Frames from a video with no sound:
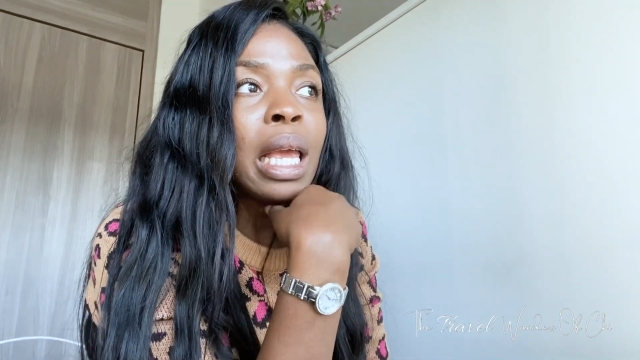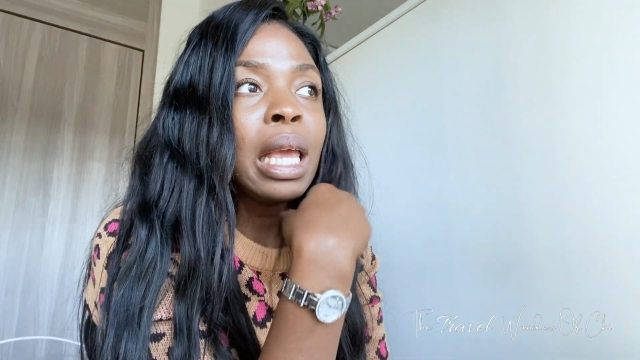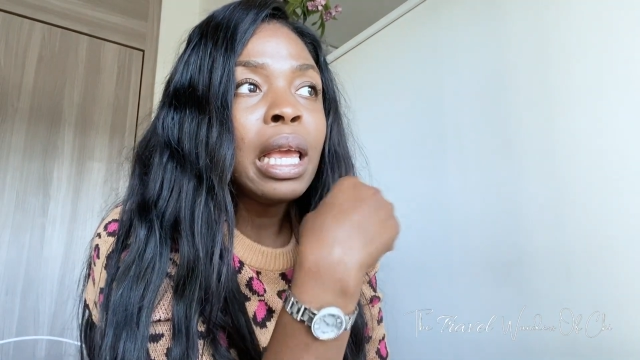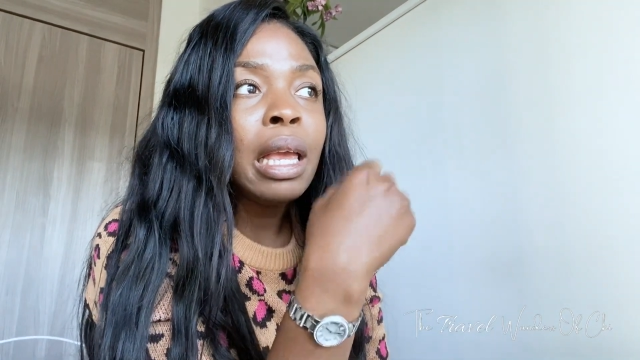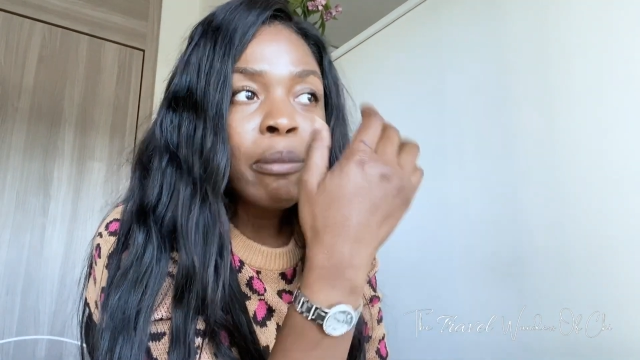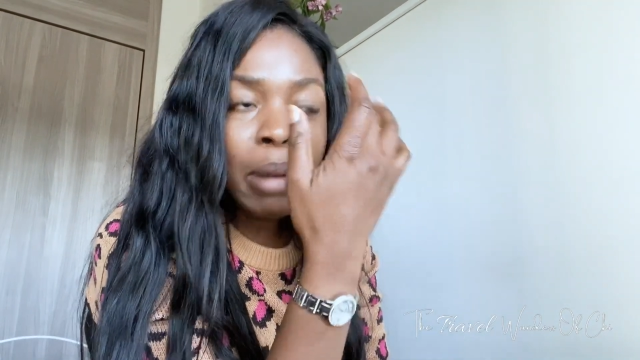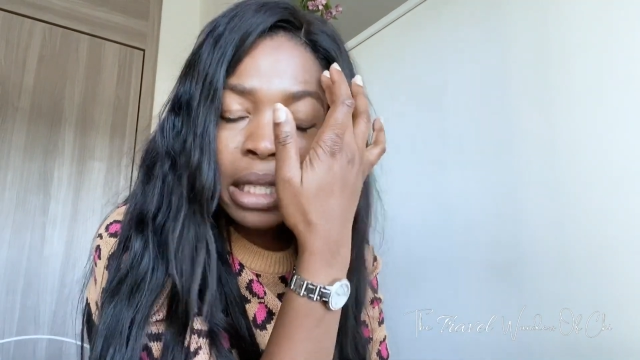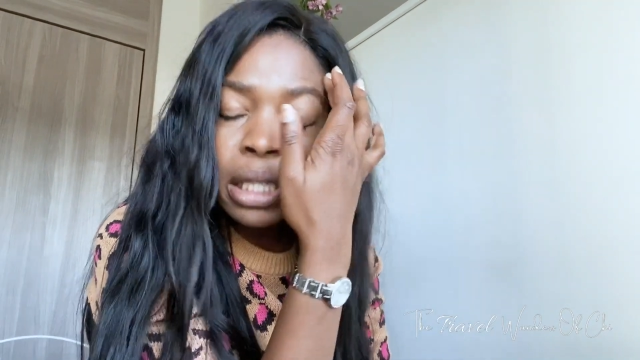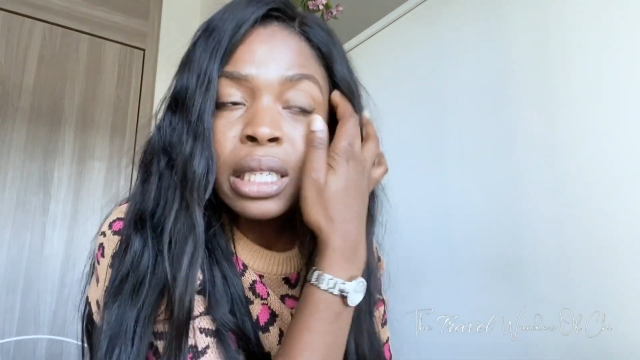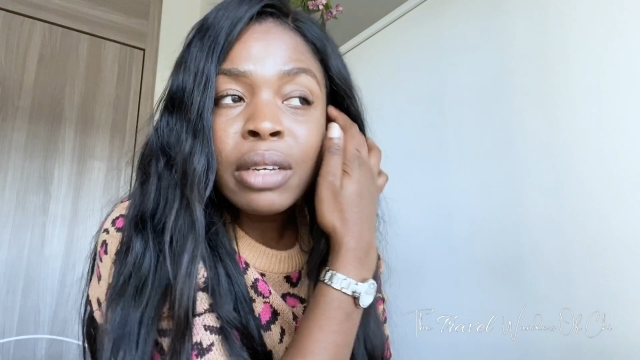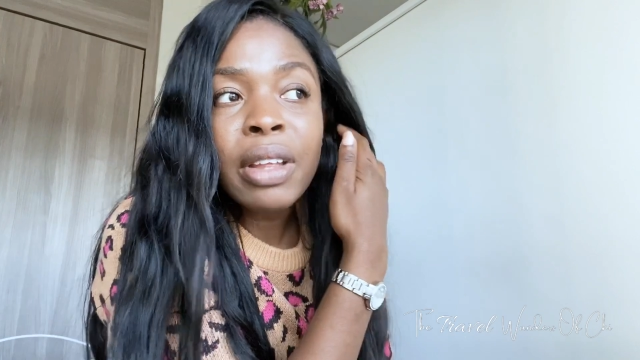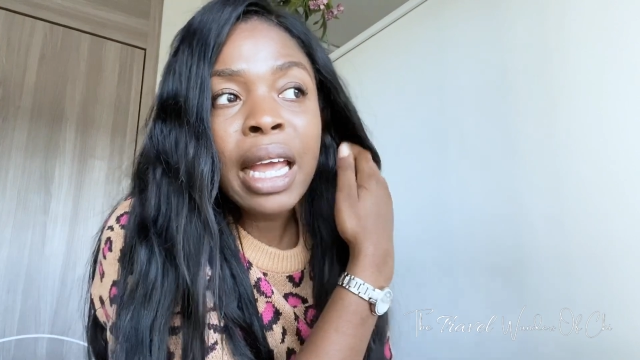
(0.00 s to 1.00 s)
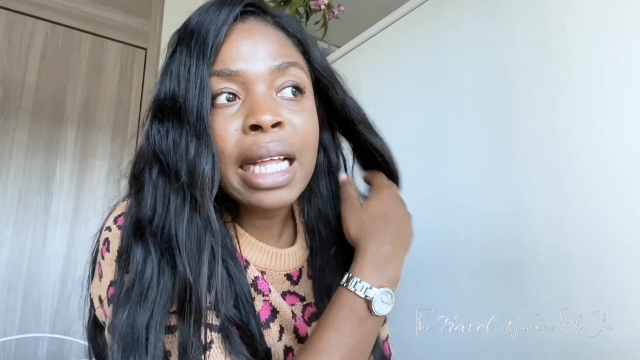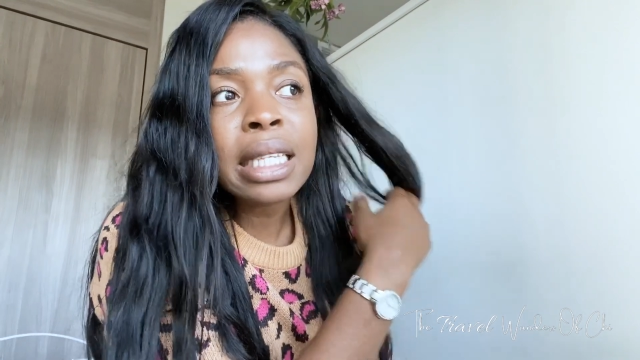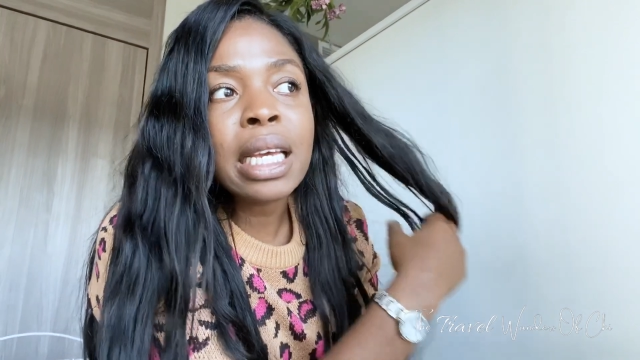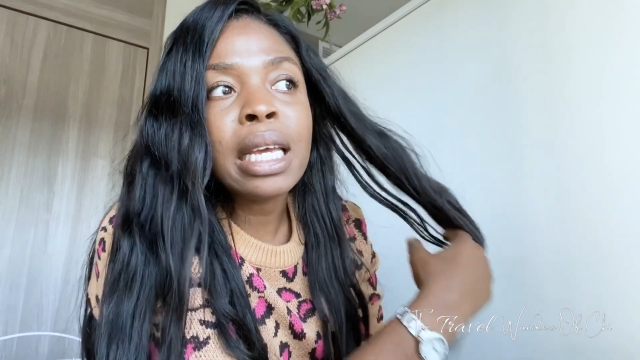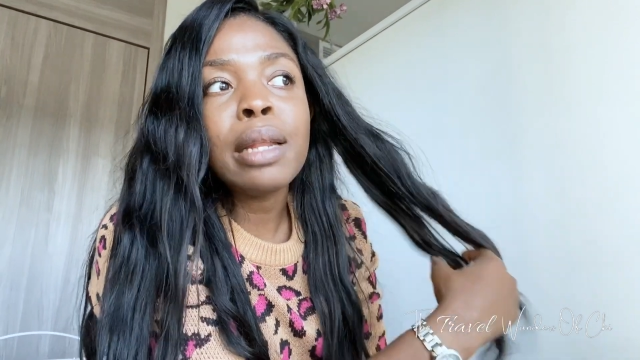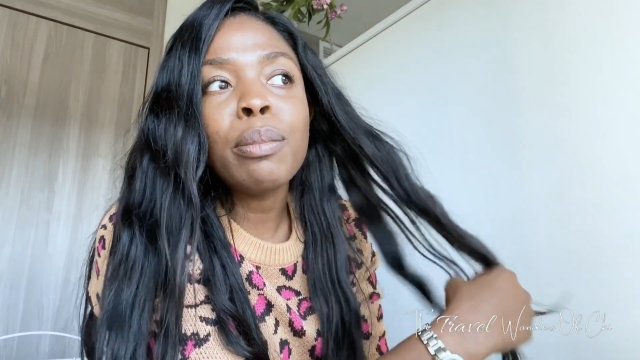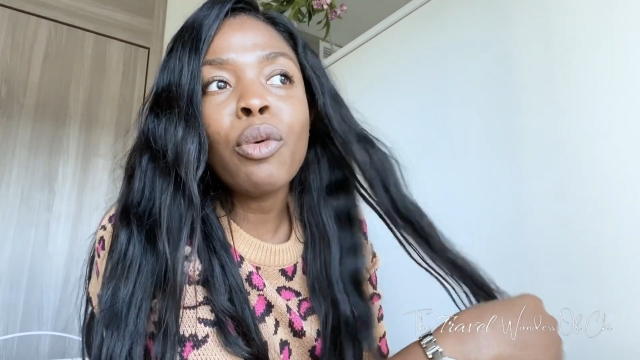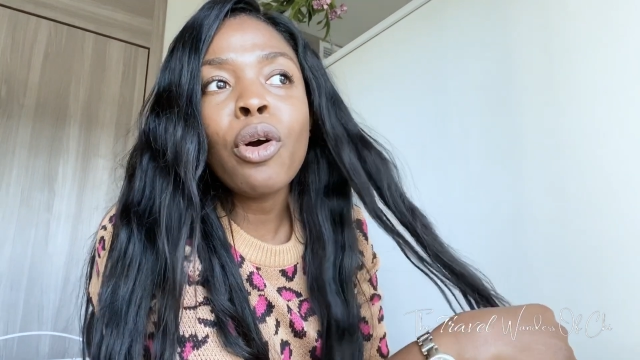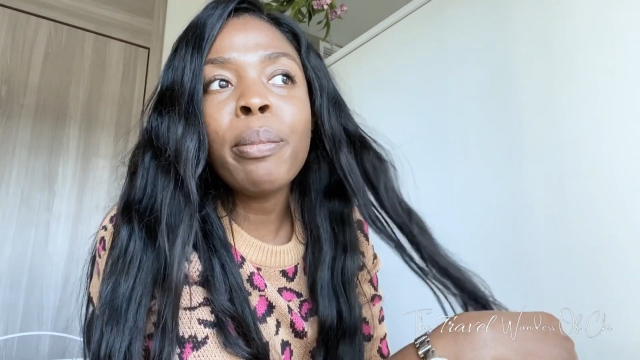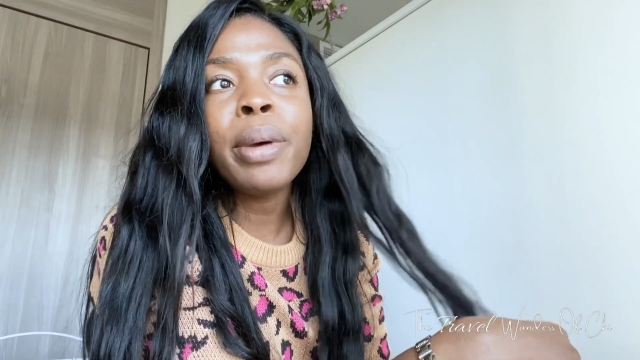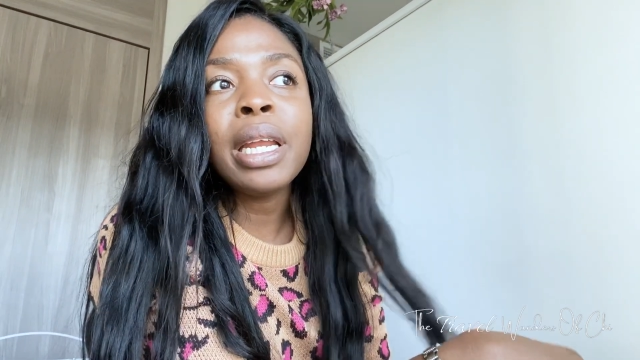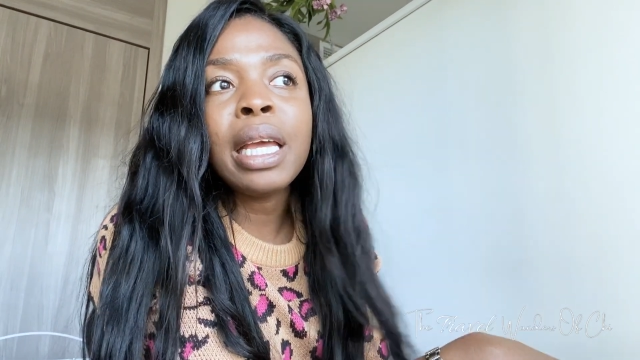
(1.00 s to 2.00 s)
Imagine if they had taken more
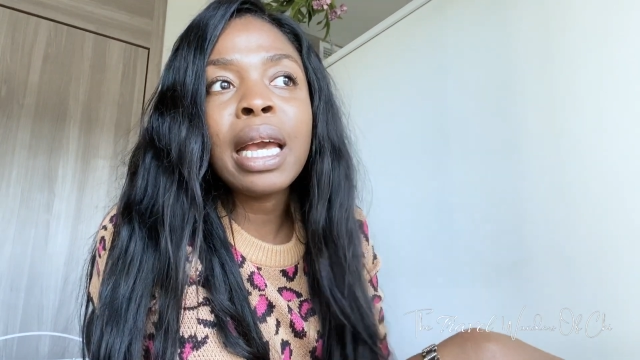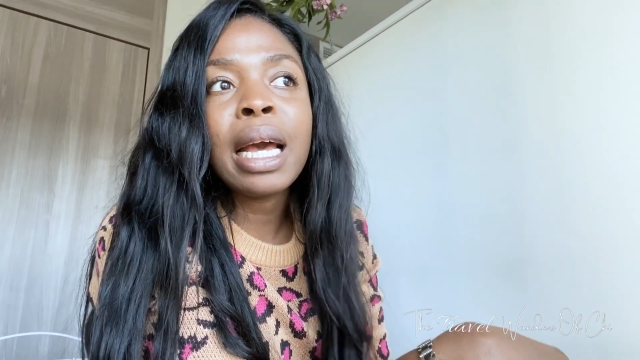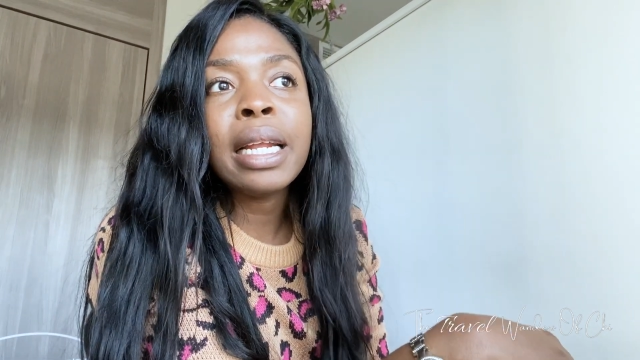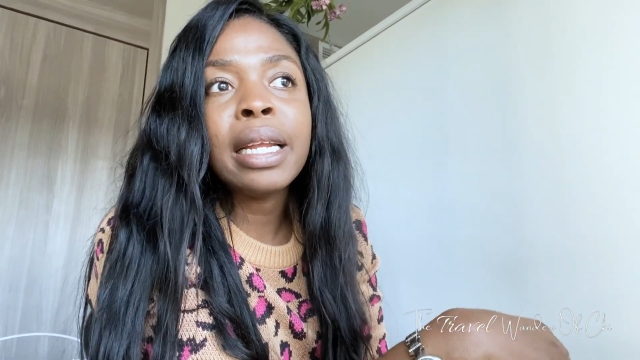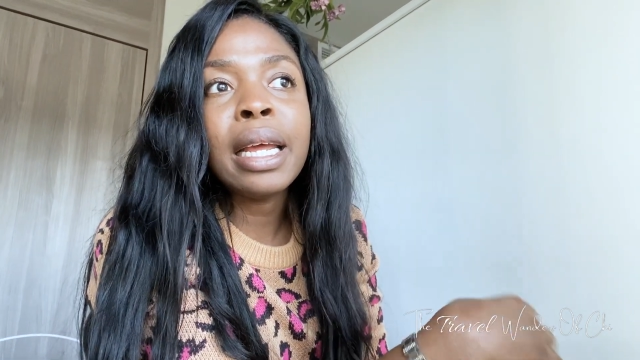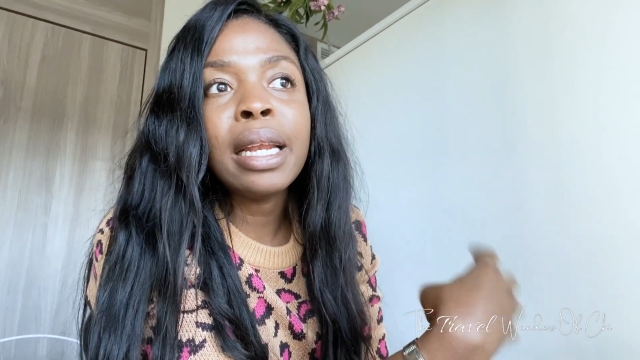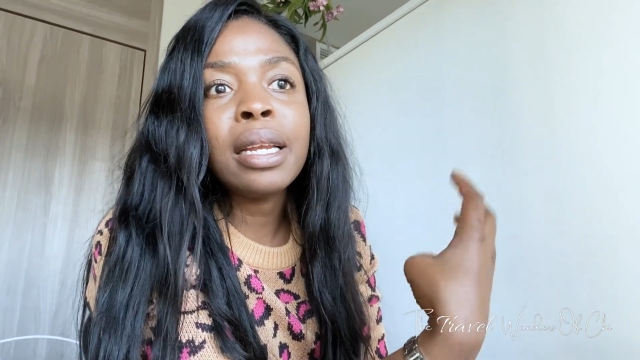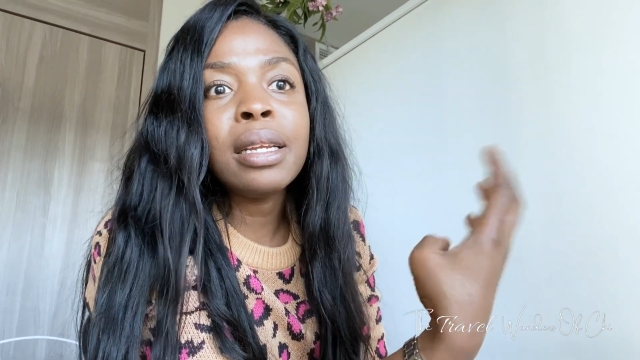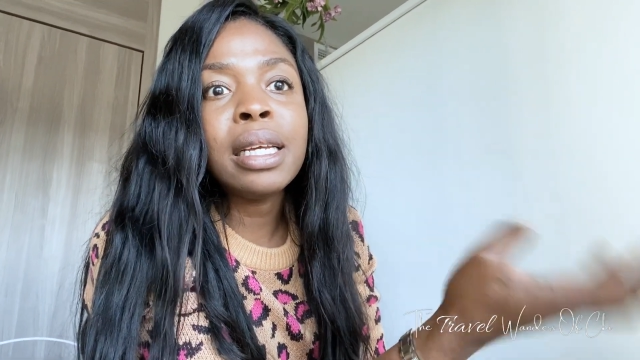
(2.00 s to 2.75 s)
money and then